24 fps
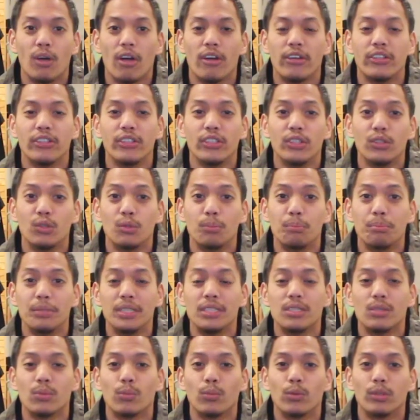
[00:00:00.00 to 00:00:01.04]
our new
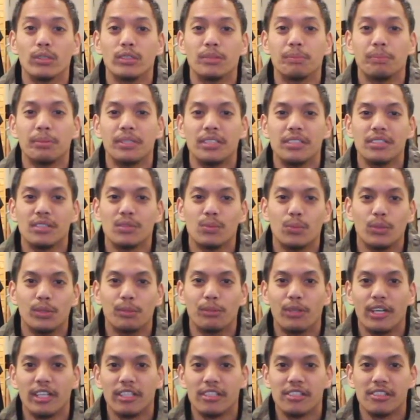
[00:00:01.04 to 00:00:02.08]
Beats and World Peace
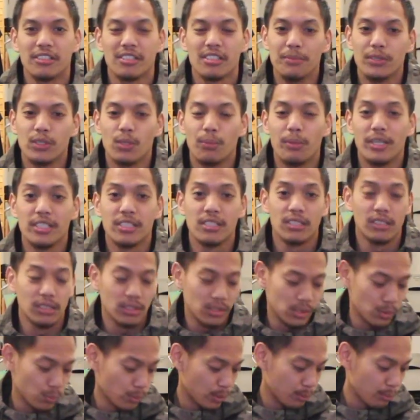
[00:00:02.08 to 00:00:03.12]
windbreakers. So basically
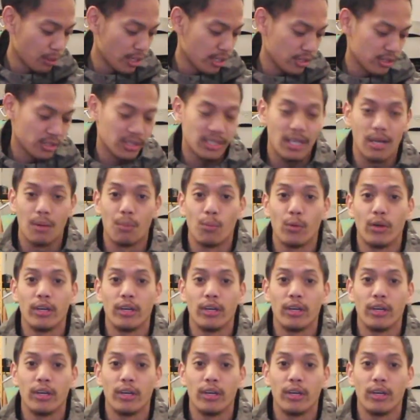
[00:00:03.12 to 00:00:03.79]
these windbreakers that I'm